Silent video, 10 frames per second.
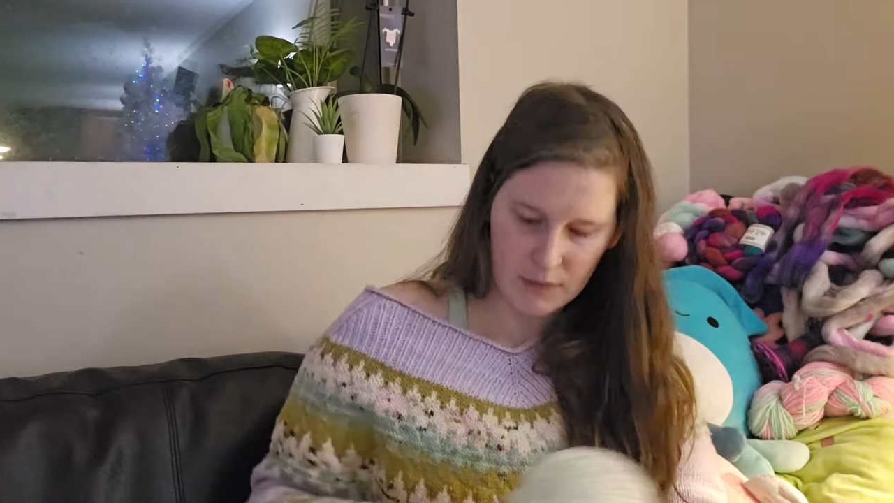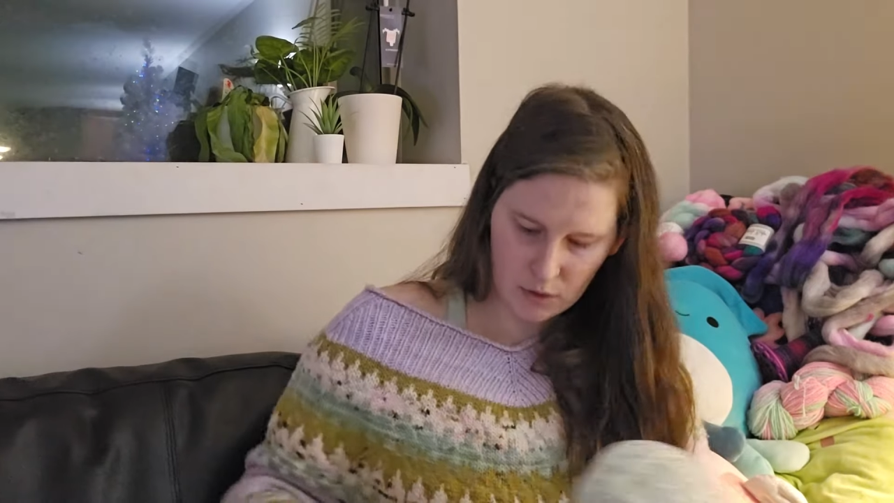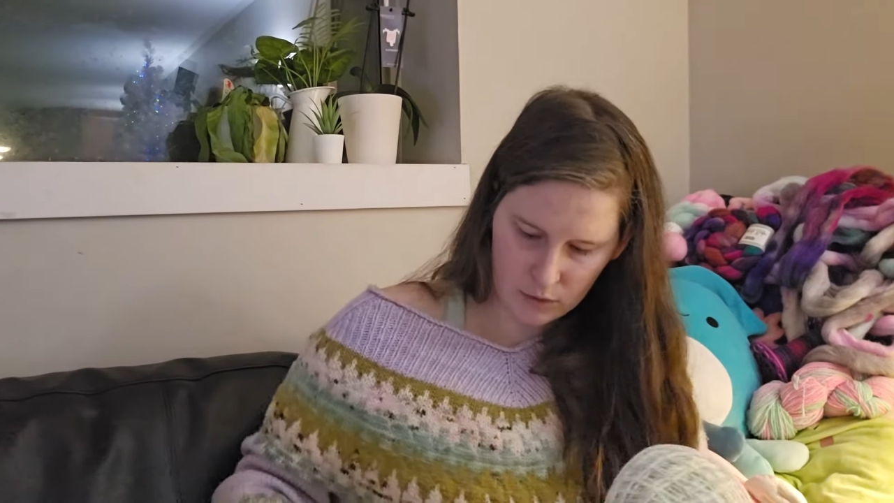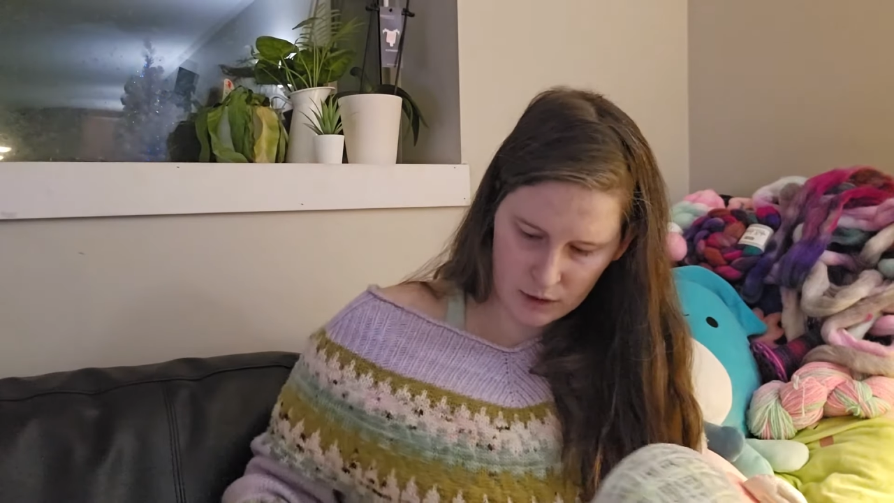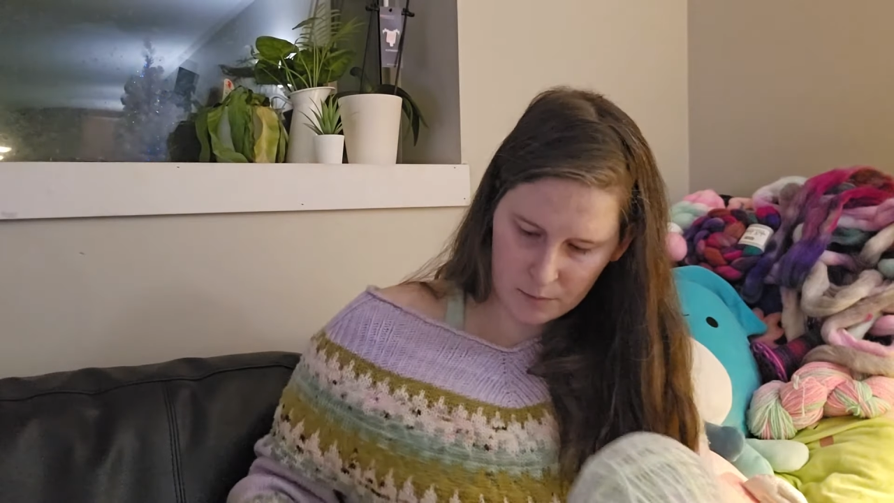
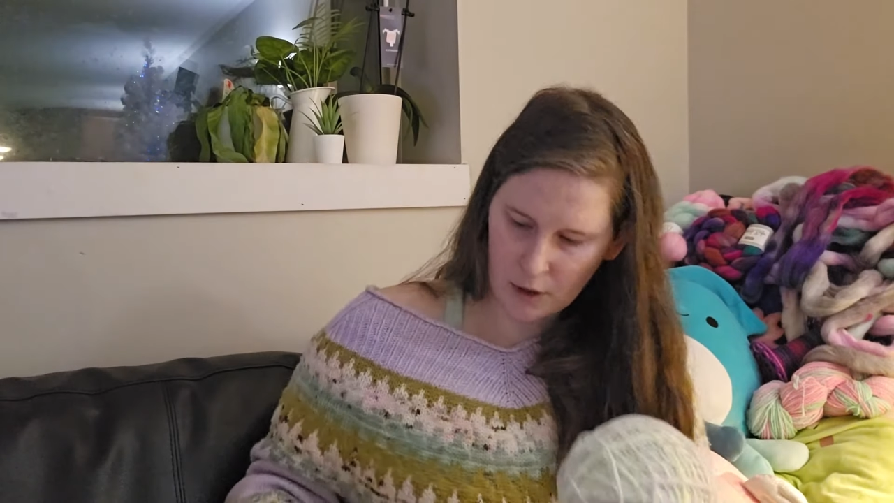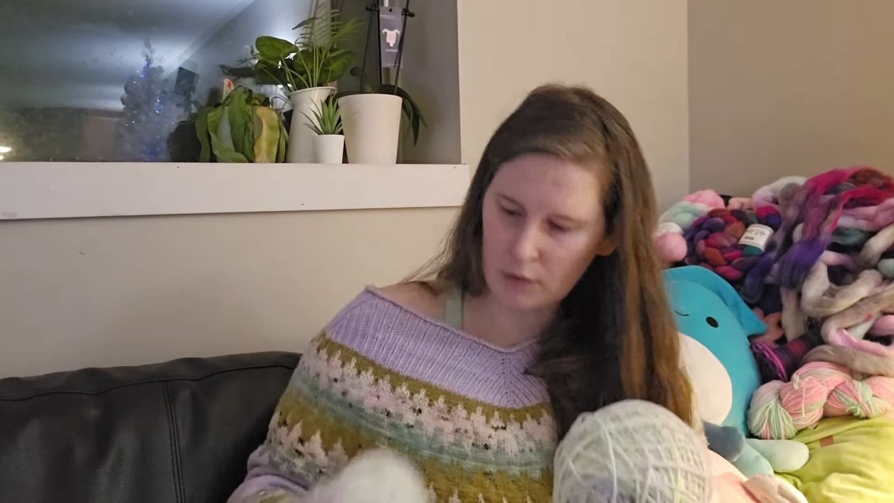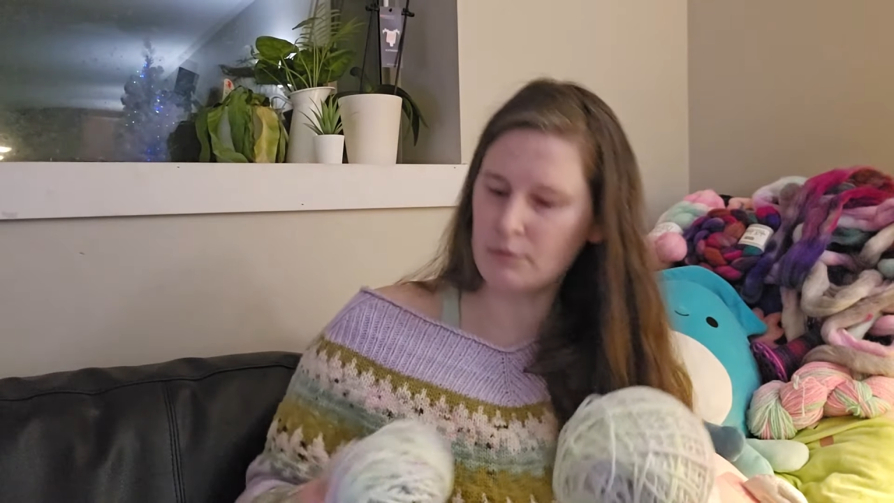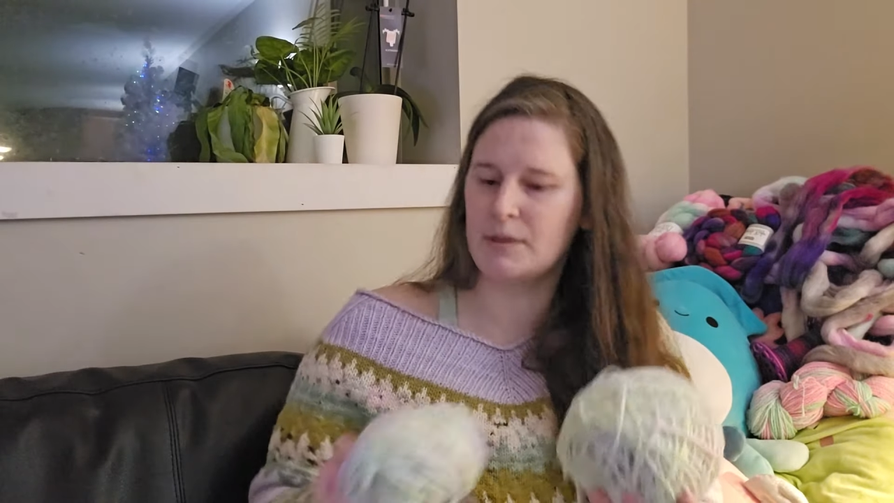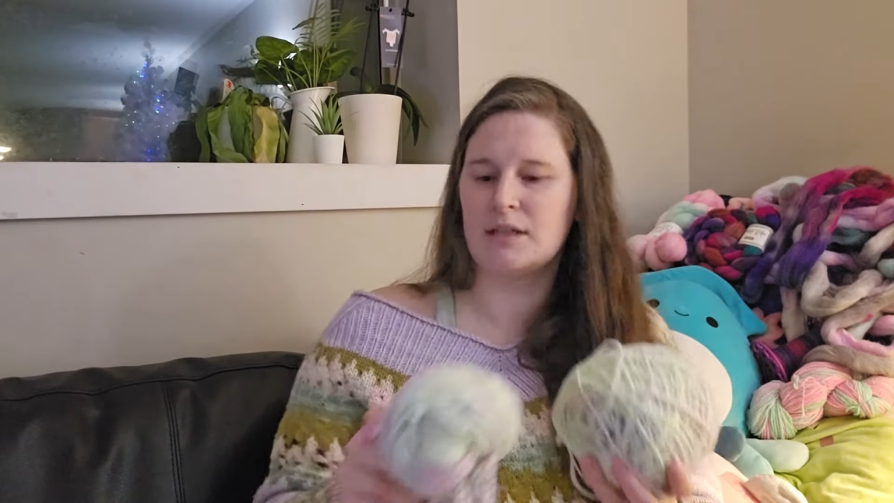only
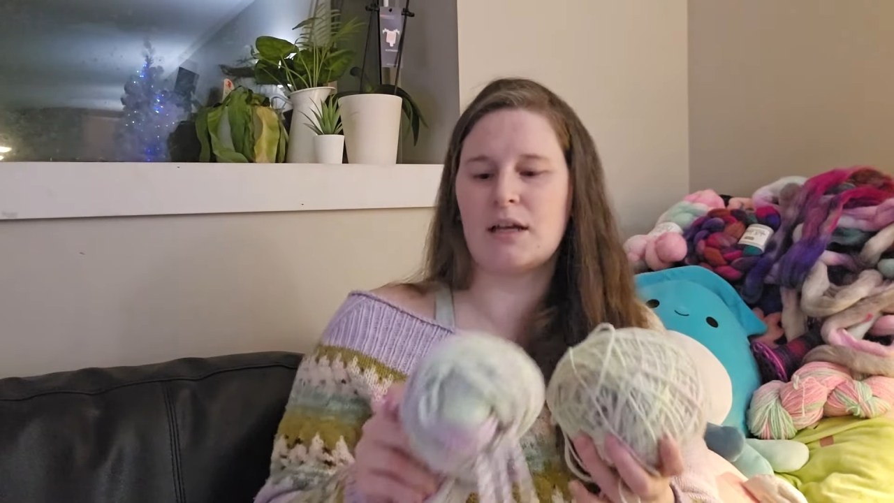problem is